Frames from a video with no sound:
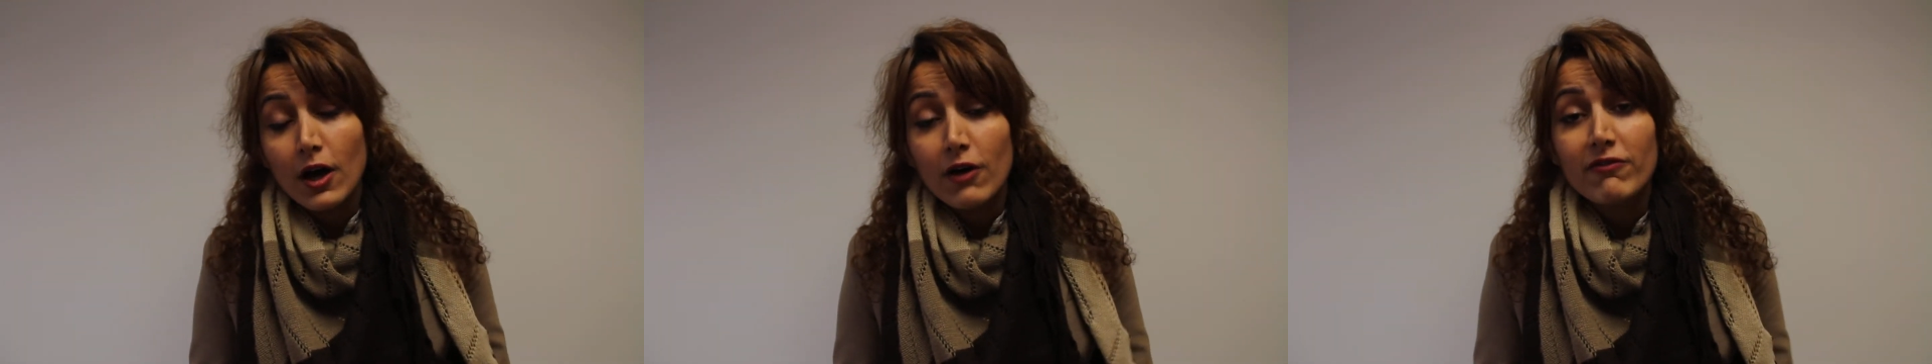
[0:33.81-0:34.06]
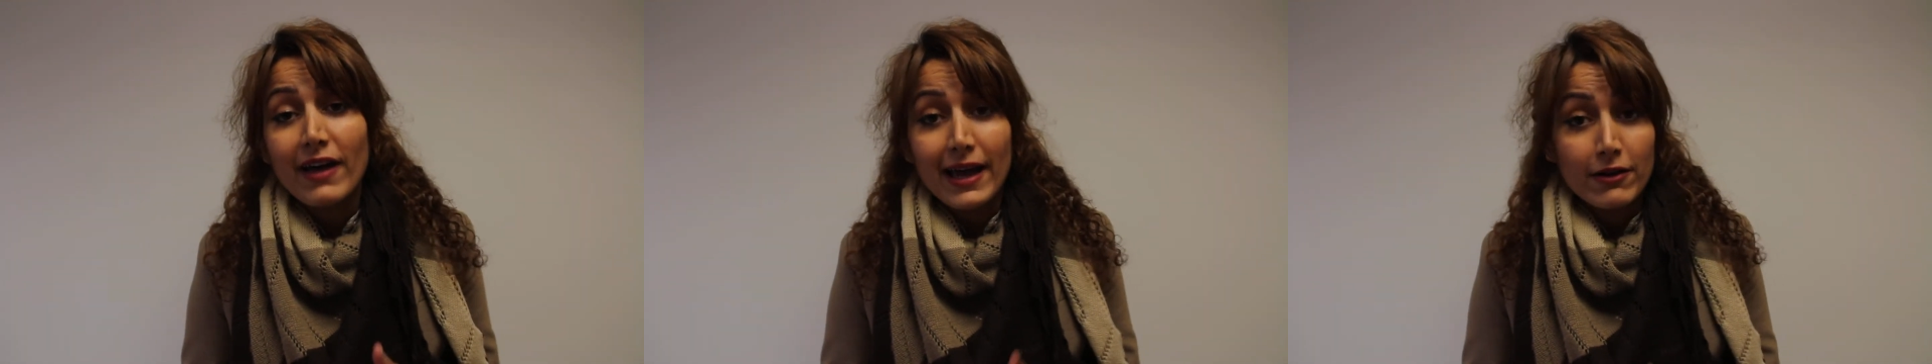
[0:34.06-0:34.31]

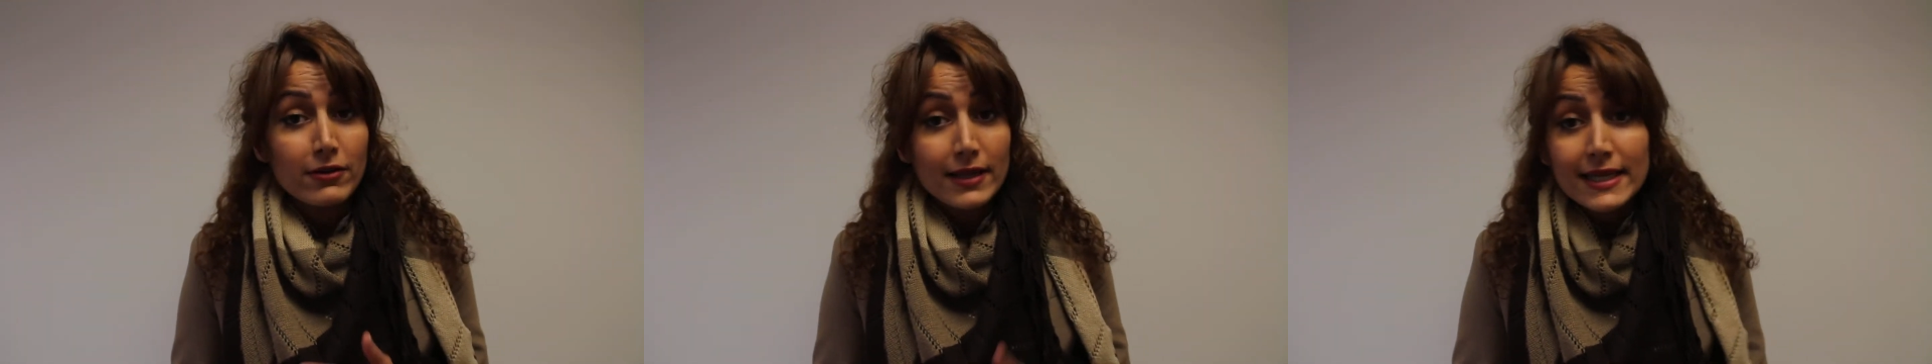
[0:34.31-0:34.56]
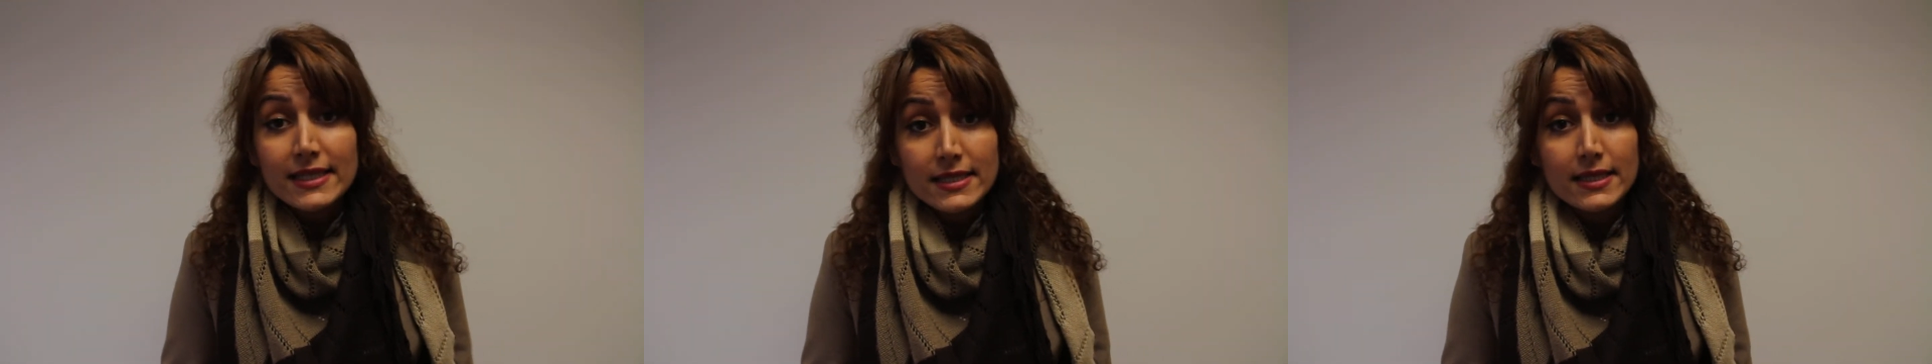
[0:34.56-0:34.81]
of our
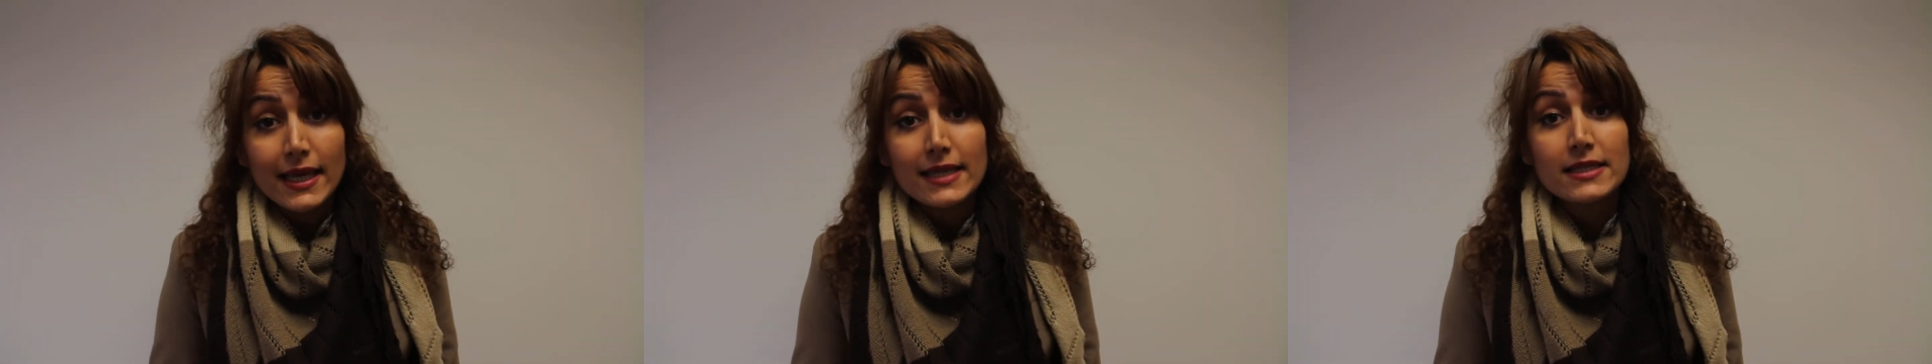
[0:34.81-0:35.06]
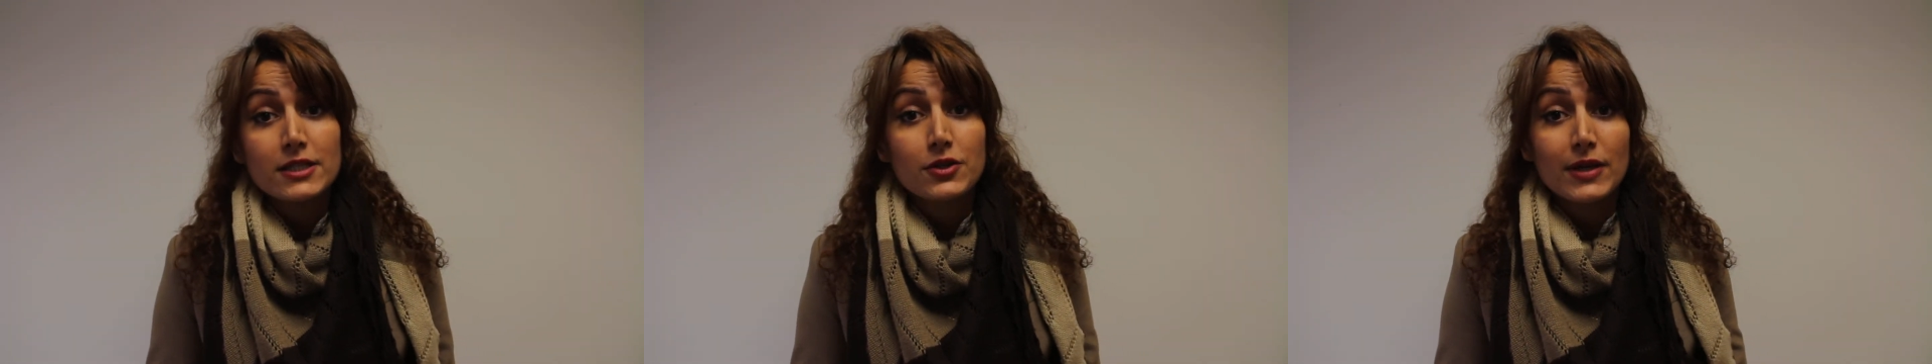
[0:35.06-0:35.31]
lists
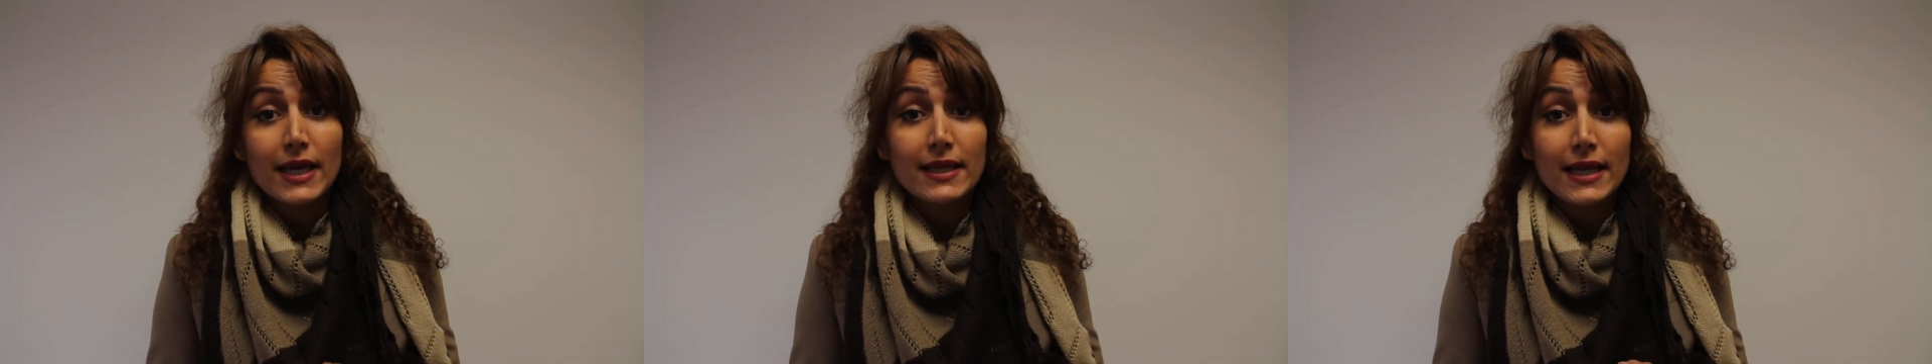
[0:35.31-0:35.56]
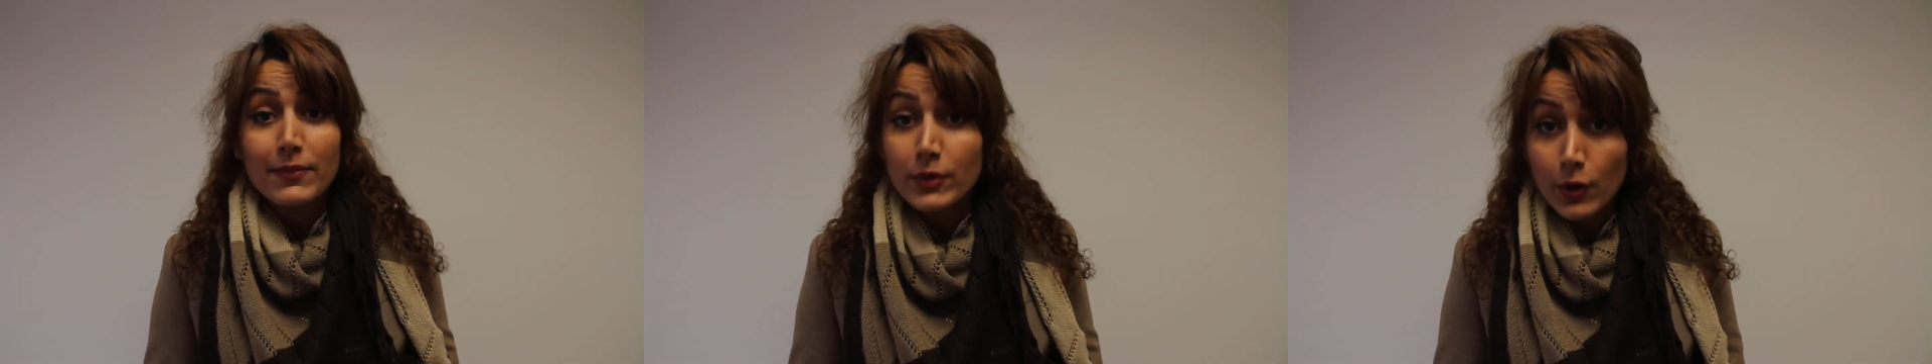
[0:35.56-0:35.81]
is to
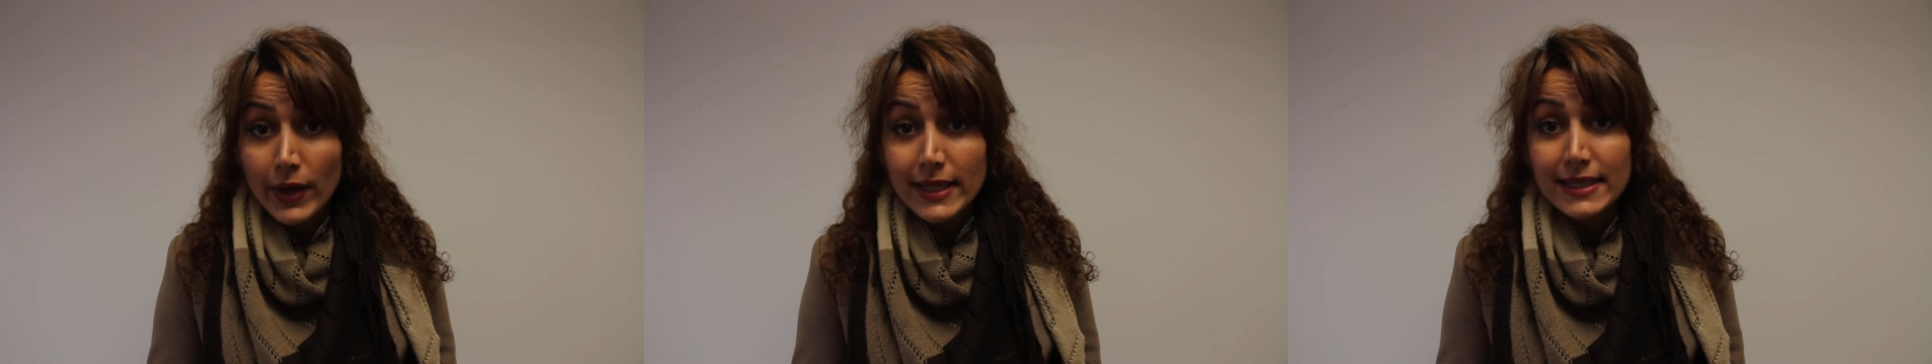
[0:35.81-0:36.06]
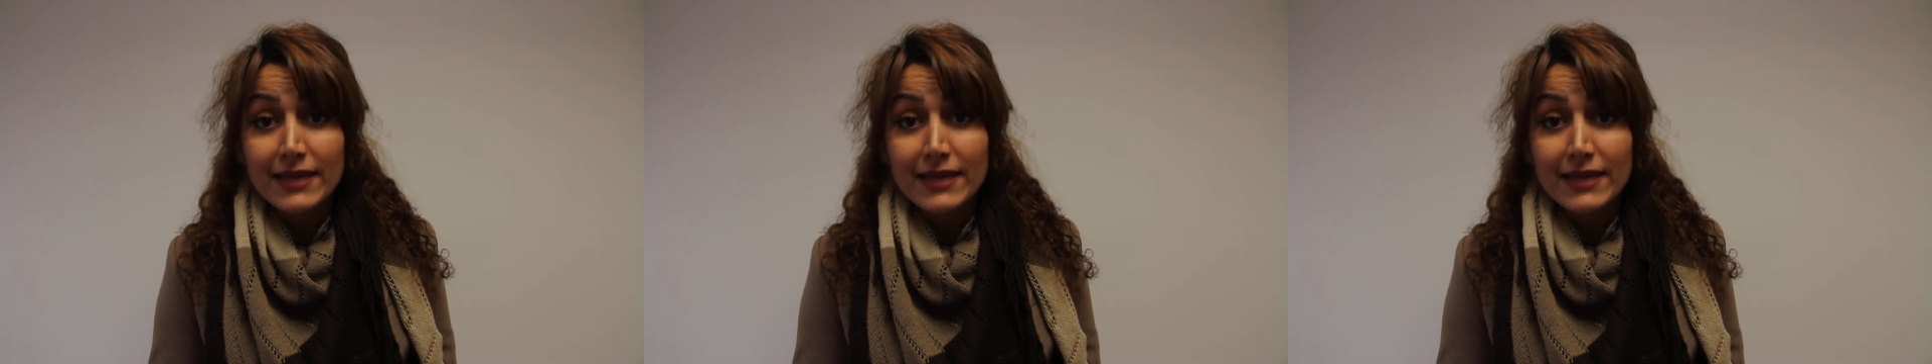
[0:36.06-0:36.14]
get employed